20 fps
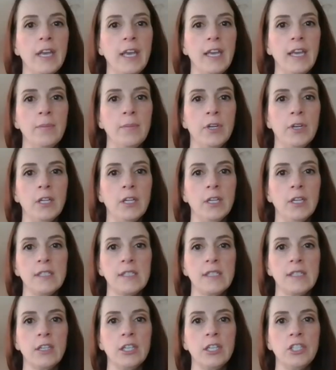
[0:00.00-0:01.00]
cable? Is
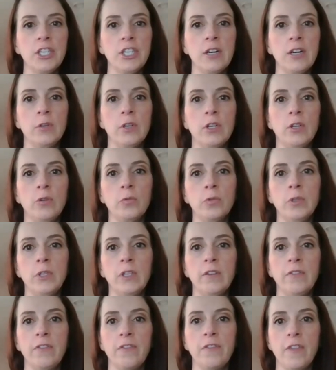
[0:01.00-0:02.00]
there a general
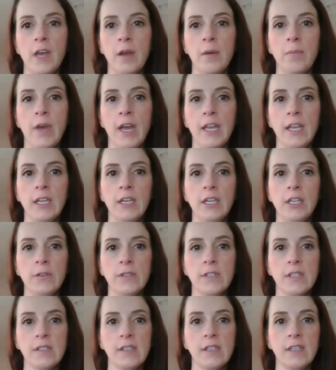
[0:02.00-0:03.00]
rule of thumb I can
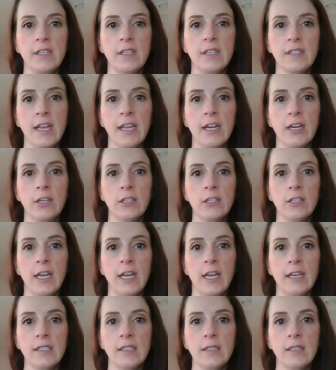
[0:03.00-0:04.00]
use as a designer to
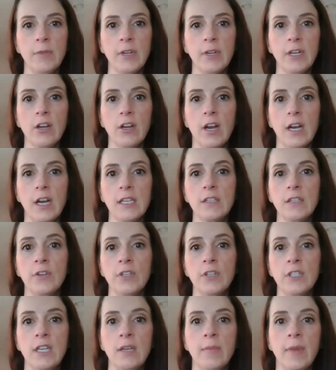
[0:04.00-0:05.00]
estimate costs
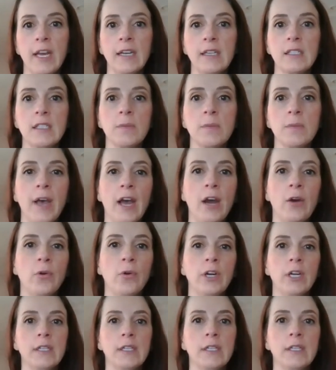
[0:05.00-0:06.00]
for D M X,
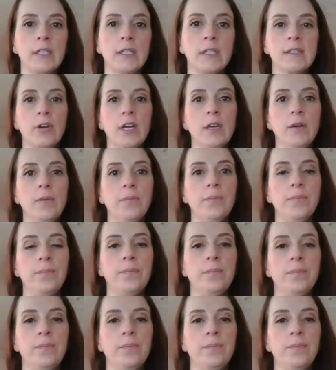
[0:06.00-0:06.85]
power, et cetera?